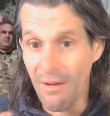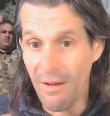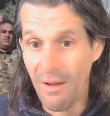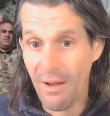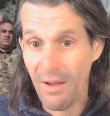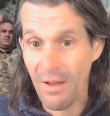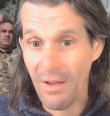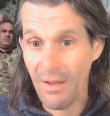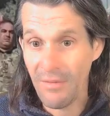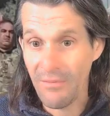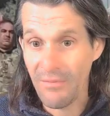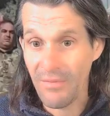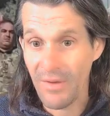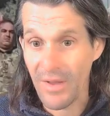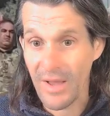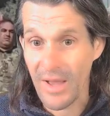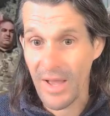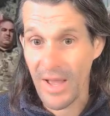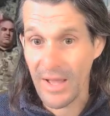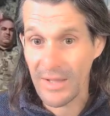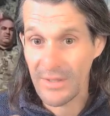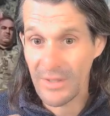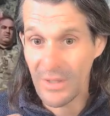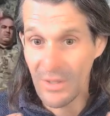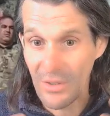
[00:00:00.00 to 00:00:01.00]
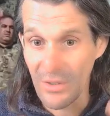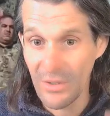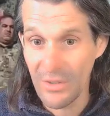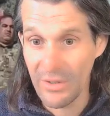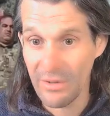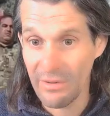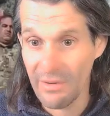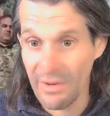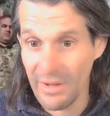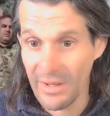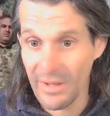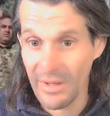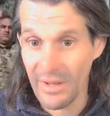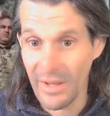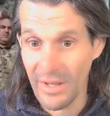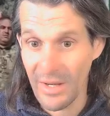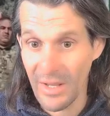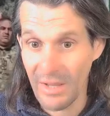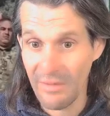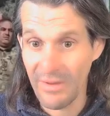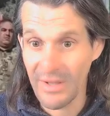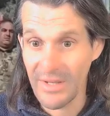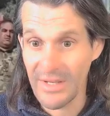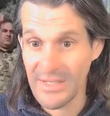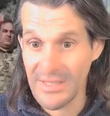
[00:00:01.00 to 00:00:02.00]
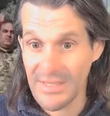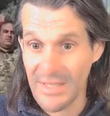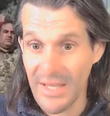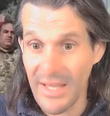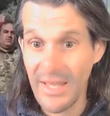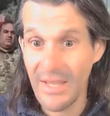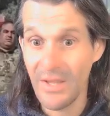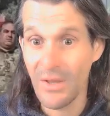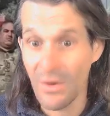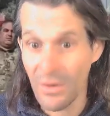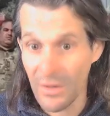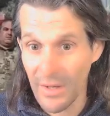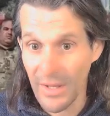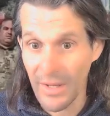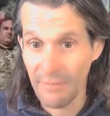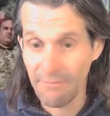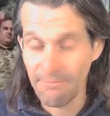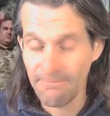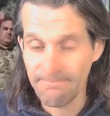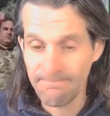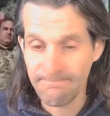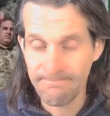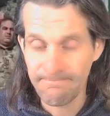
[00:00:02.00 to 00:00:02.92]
I've had a look at it and I've had a take on it.